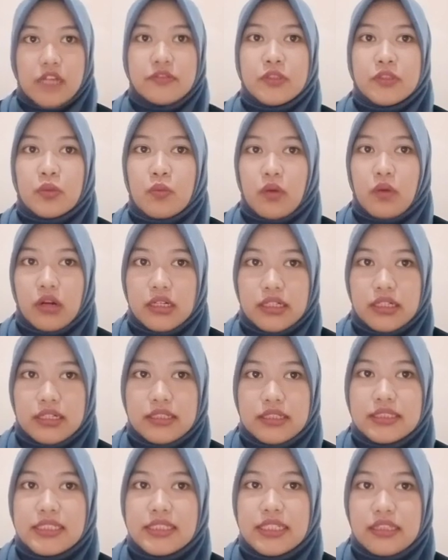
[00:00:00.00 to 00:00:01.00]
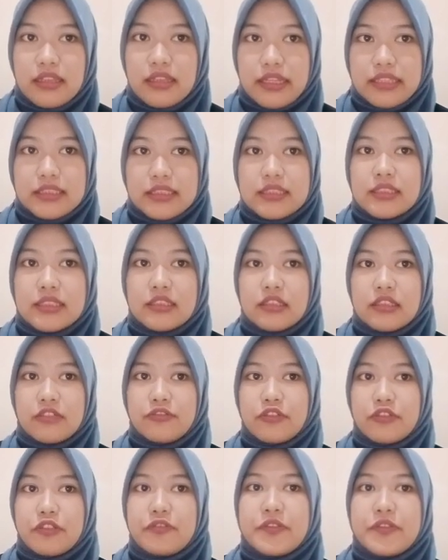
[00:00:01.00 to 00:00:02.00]
If the worker neglects the
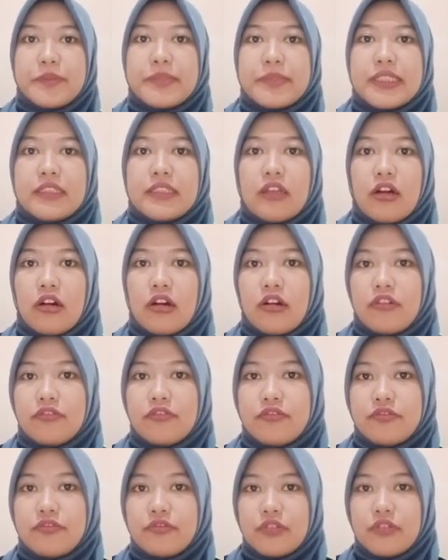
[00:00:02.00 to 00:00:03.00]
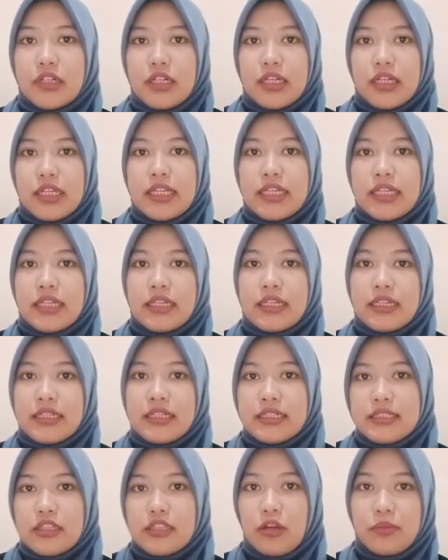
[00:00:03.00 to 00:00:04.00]
fulfillment of
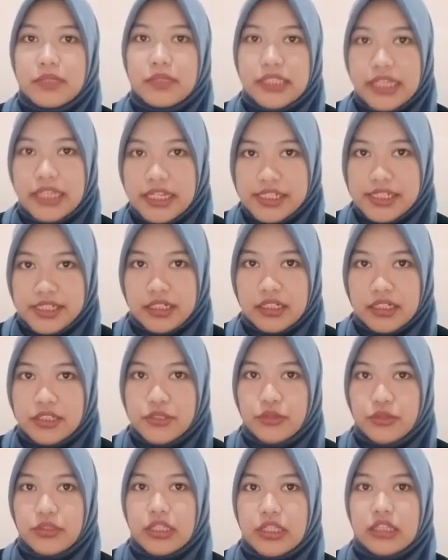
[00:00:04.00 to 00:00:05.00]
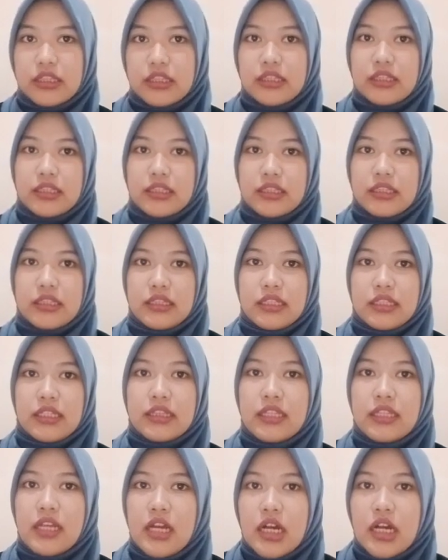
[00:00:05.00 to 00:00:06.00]
his obligation so that
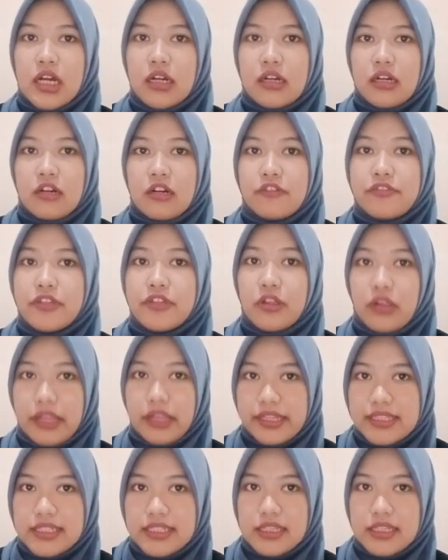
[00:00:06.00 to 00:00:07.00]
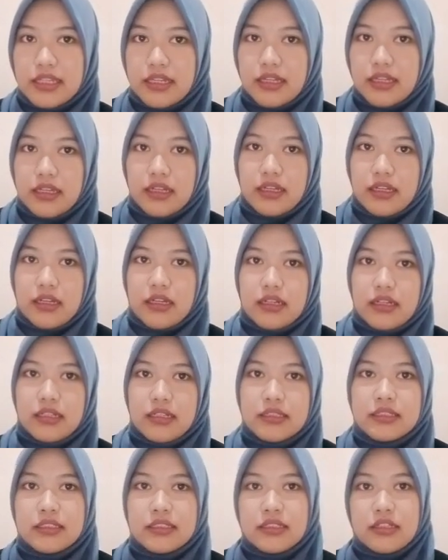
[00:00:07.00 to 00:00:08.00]
it violates
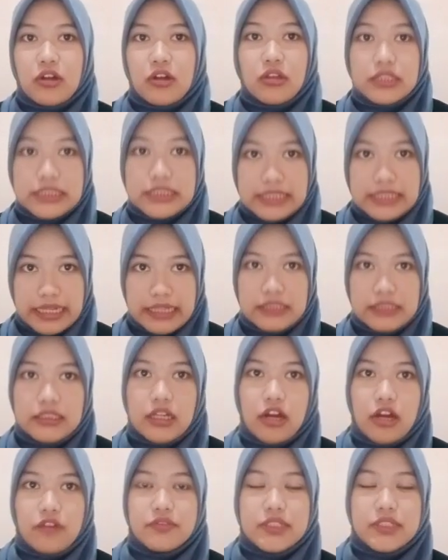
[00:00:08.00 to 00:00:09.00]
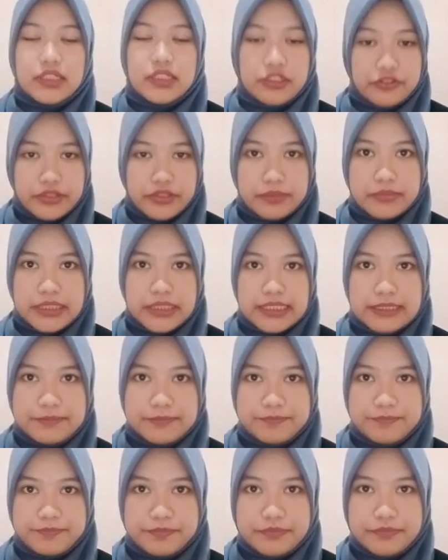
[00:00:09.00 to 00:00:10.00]
the content of the agreement,
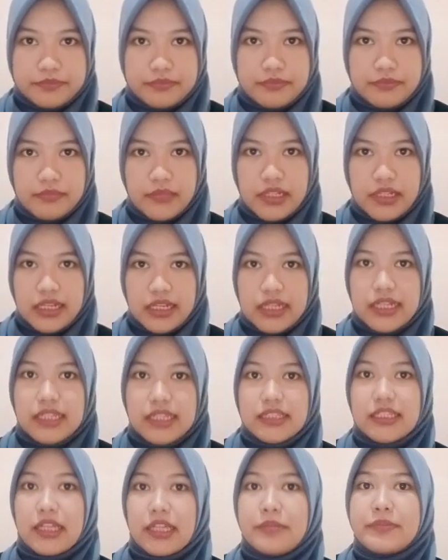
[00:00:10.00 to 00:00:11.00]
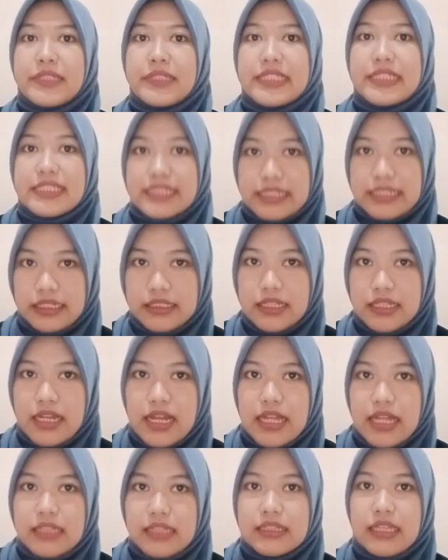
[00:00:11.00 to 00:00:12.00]
it can be seen
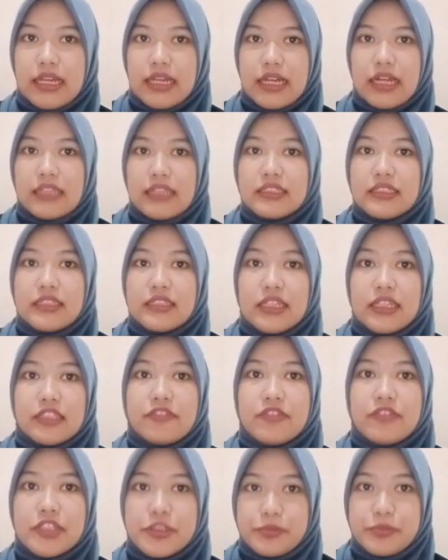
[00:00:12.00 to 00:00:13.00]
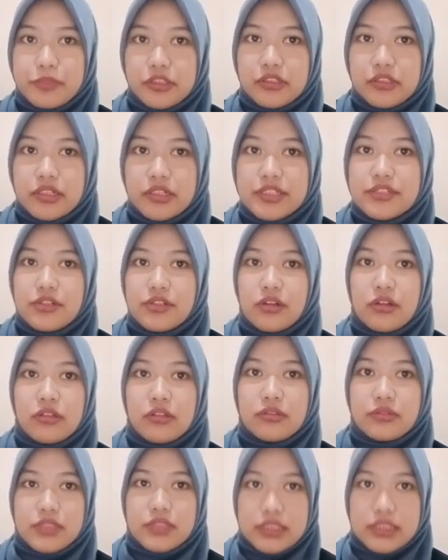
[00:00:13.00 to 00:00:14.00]
that alternative dispute
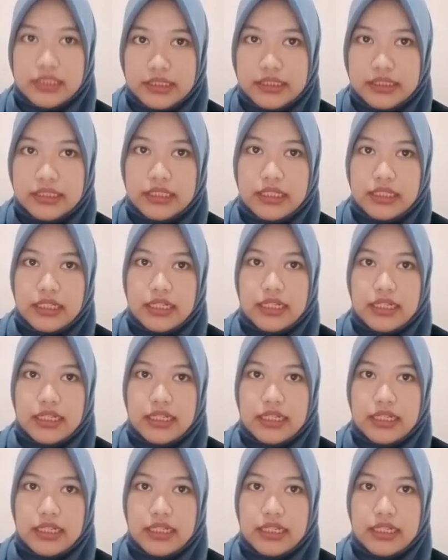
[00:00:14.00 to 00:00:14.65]
resolution